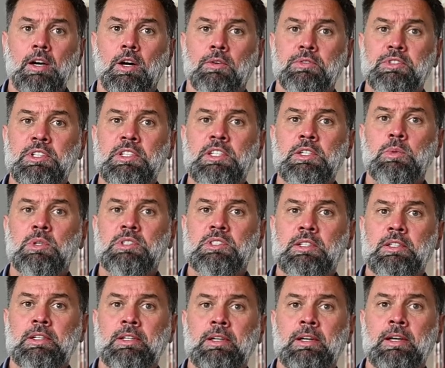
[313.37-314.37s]
of city was
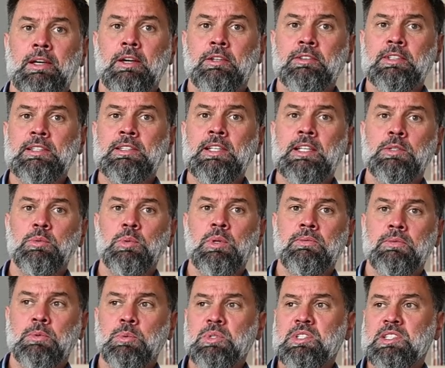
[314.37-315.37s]
uh, connected
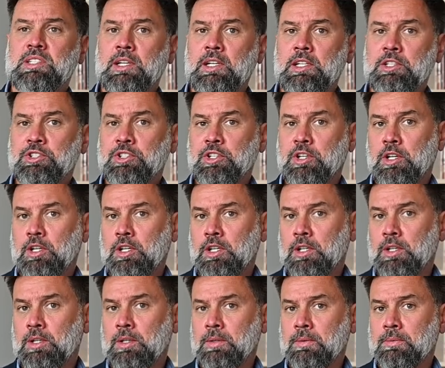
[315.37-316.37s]
with research
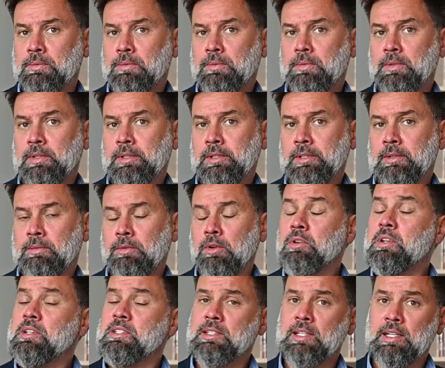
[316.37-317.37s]
of
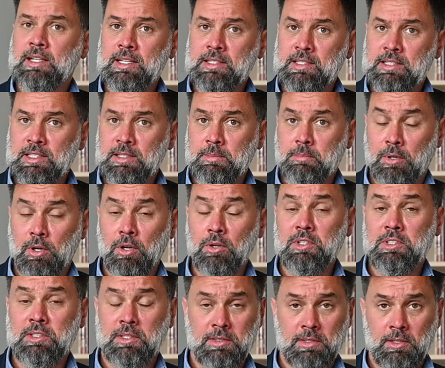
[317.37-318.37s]
Florian Znaniecki,
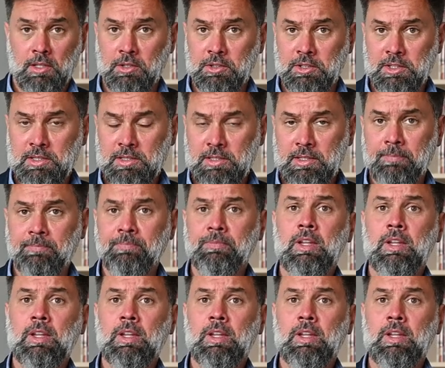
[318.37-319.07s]
Polish sociologist.